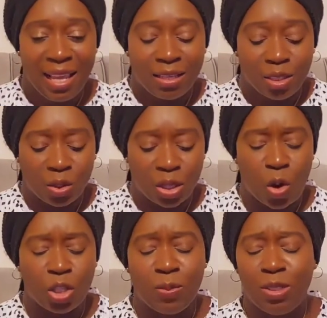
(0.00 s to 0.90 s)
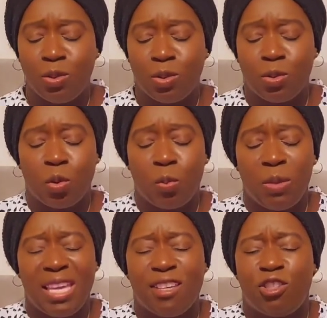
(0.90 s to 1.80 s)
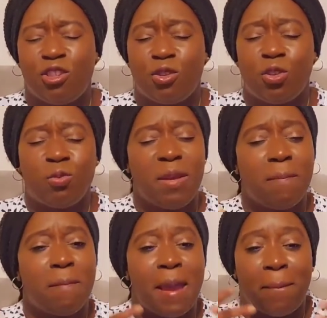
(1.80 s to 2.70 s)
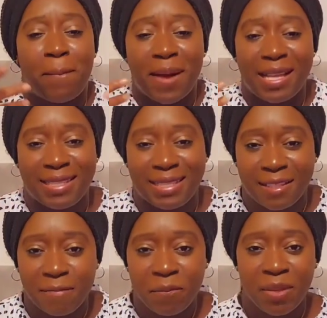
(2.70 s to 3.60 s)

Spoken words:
So the Holy Spirit took me. He showed me my past.